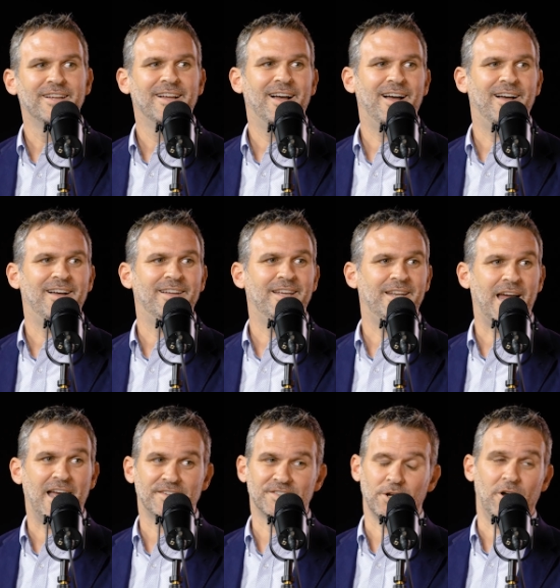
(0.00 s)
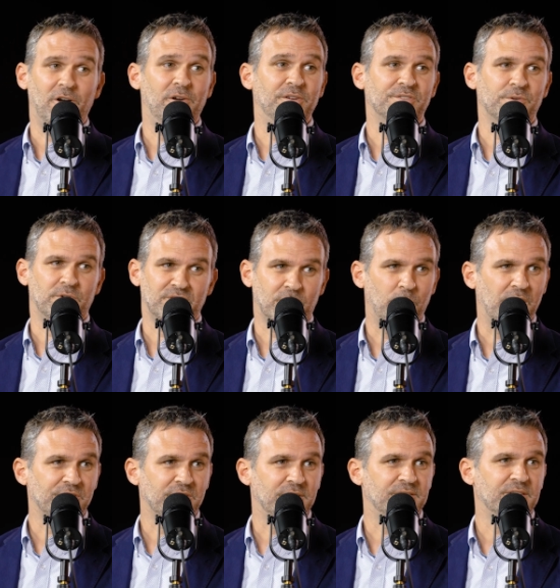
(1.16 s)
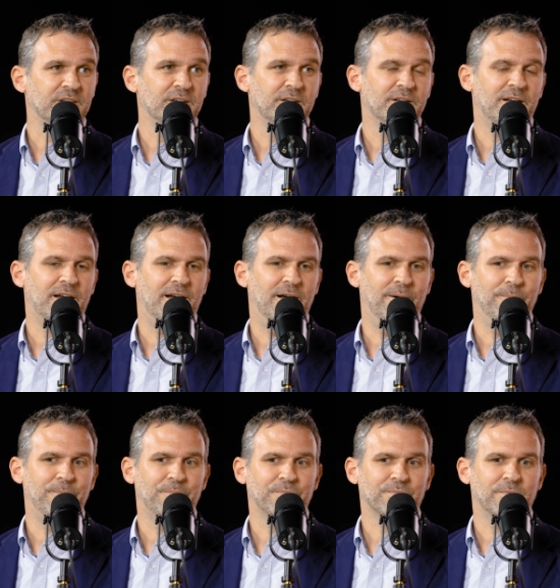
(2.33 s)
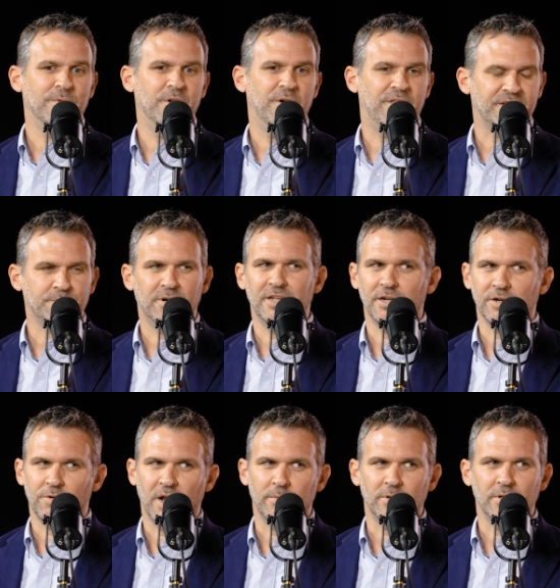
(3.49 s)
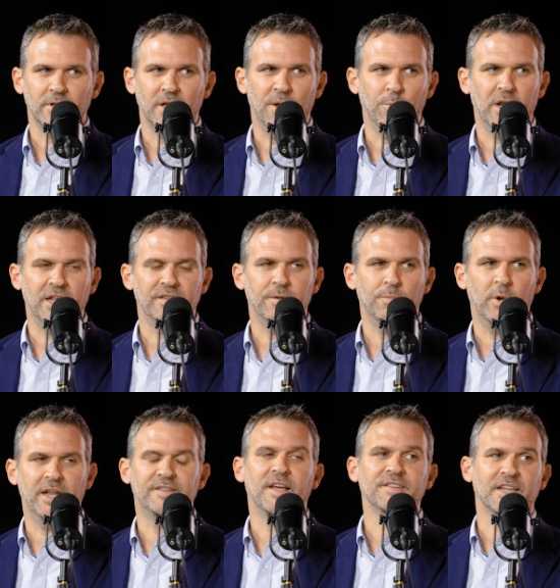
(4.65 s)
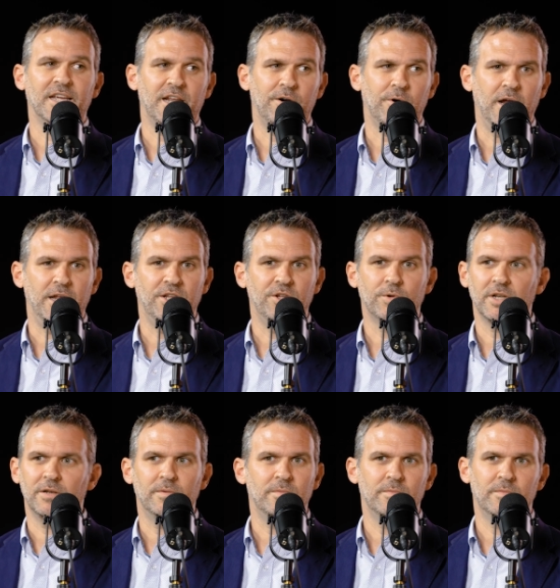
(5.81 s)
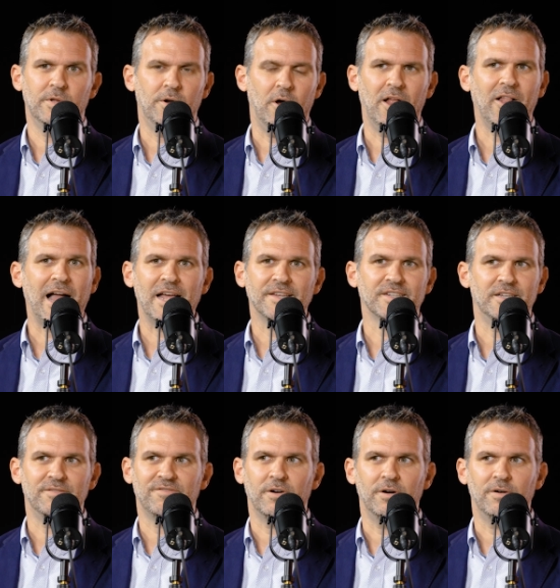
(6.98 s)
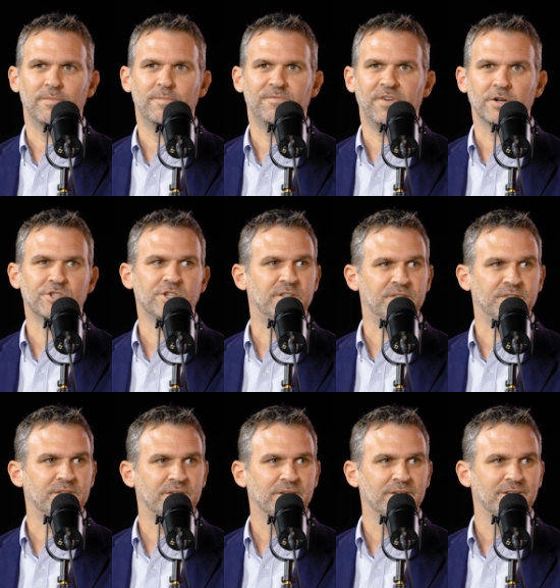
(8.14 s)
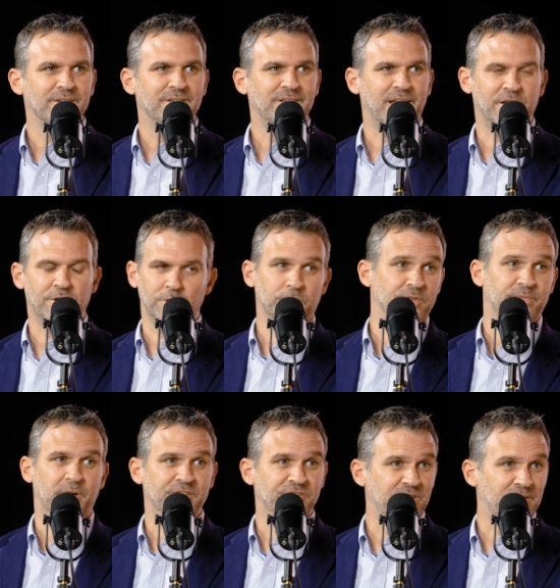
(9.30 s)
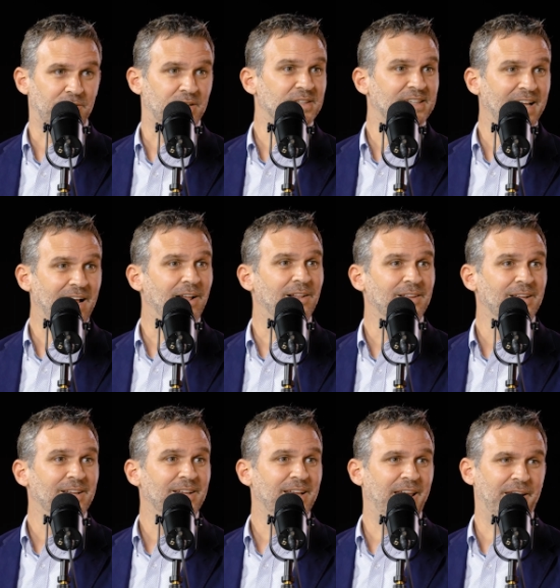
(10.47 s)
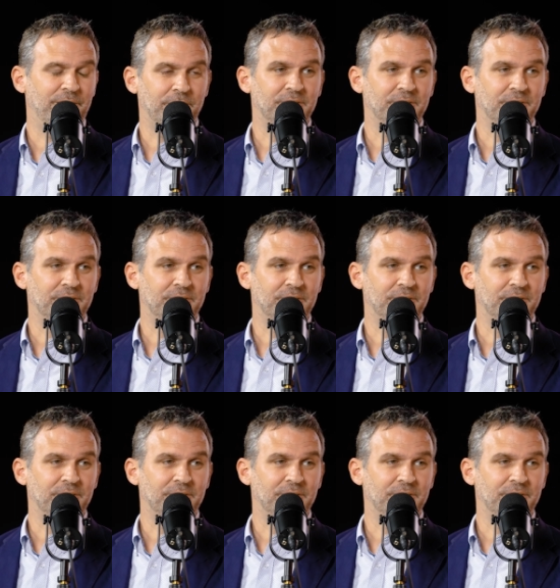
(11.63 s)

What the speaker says: and ask all sorts of questions. That's pretty incredible. And when it doesn't get it right, you can, I'll ask it for functions in Google Spreadsheet or Excel, and it'll